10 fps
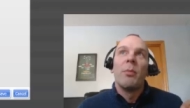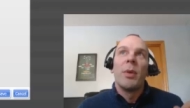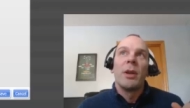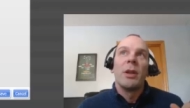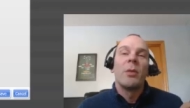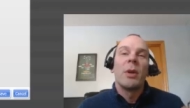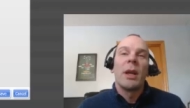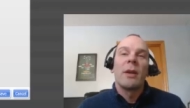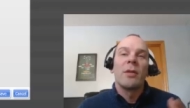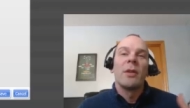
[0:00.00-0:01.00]
but you can
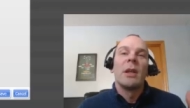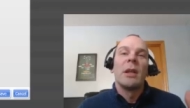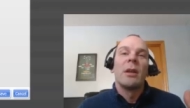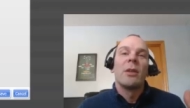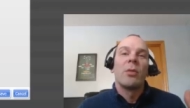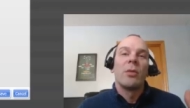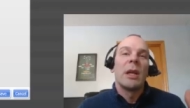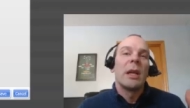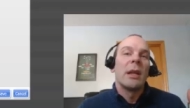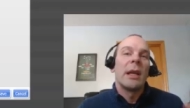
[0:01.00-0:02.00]
actually
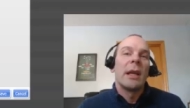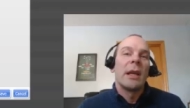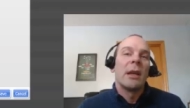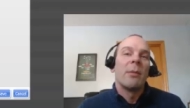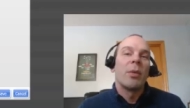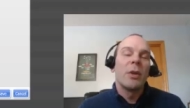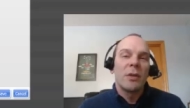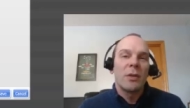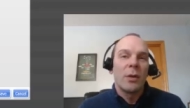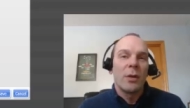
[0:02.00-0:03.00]
create a
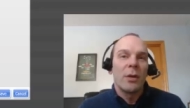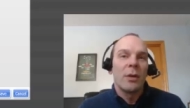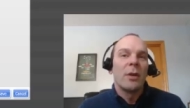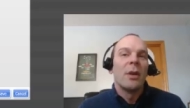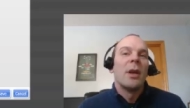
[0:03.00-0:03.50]
purchase order